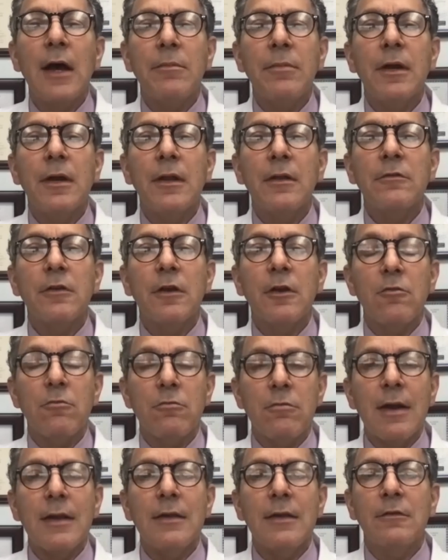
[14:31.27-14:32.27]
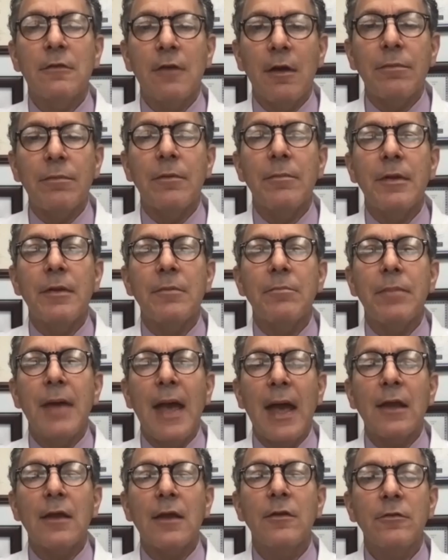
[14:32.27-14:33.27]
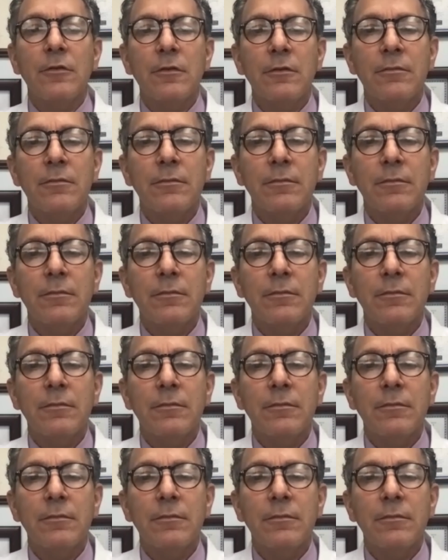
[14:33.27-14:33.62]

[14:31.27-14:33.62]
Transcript: But it's a great supplement package.